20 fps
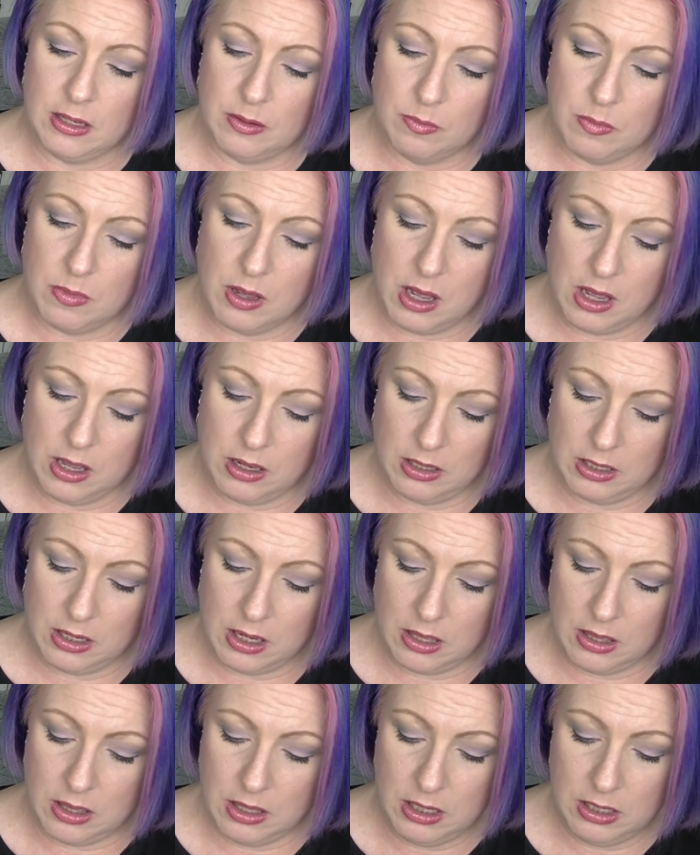mask.
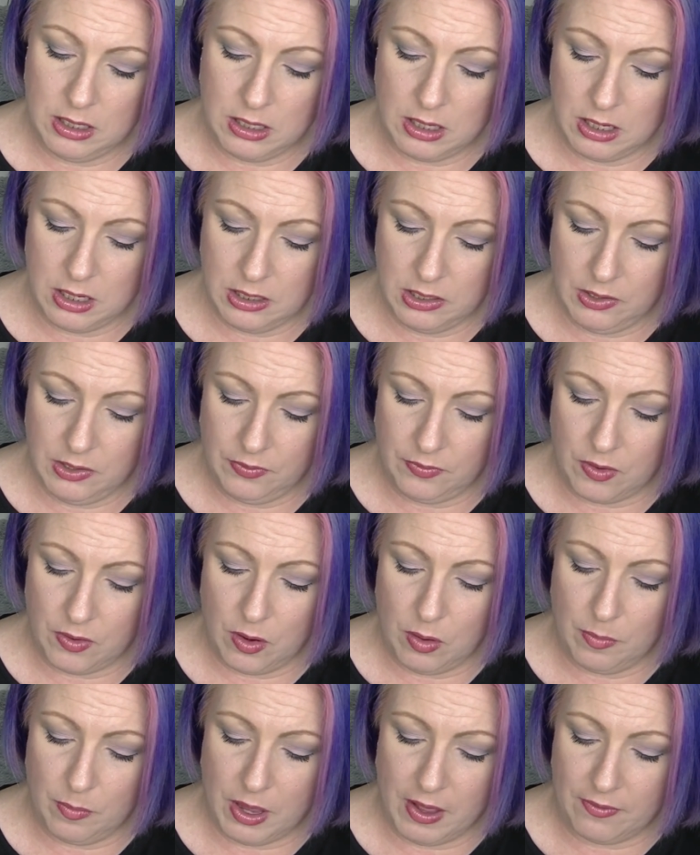This is
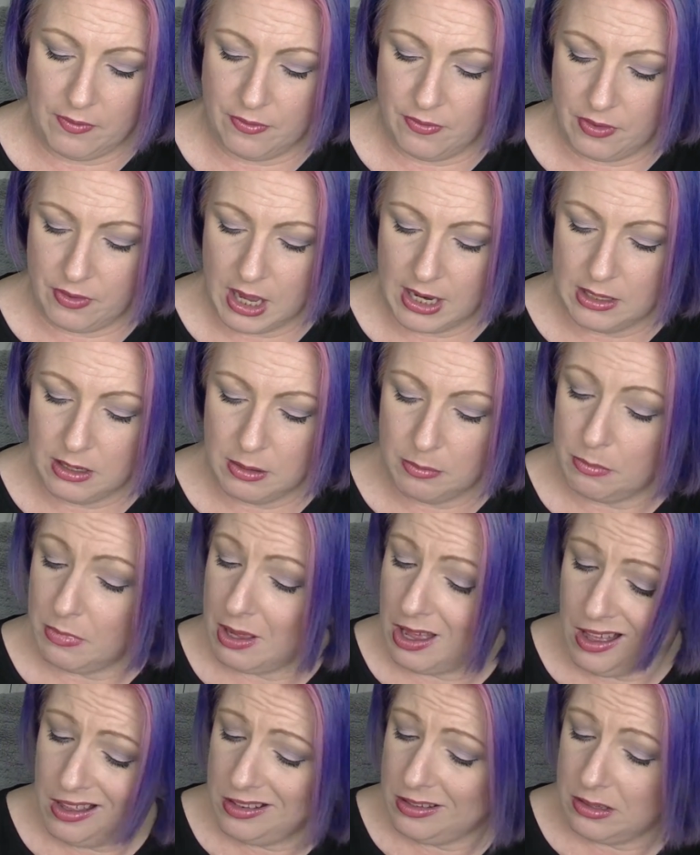from Vita
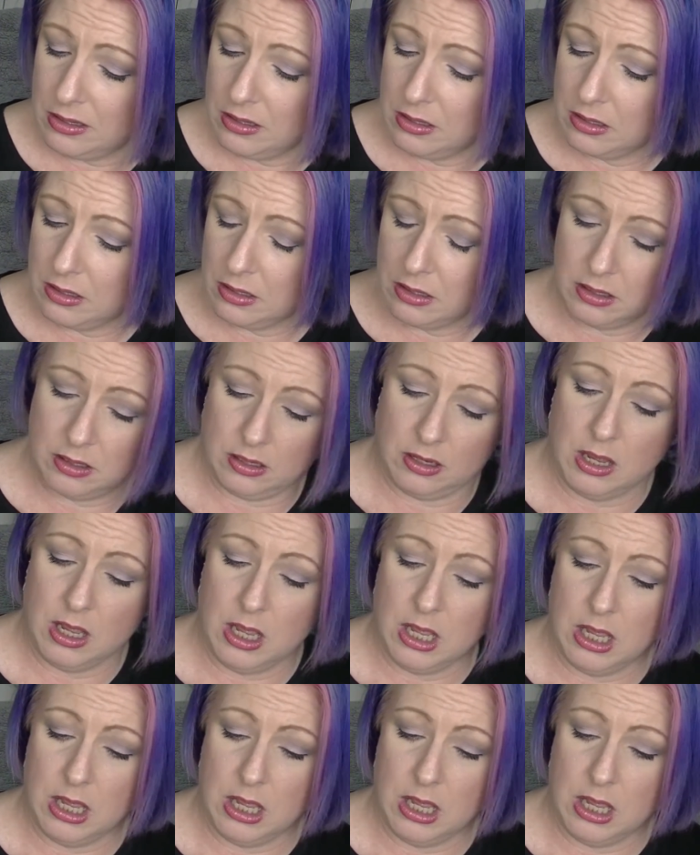Masks.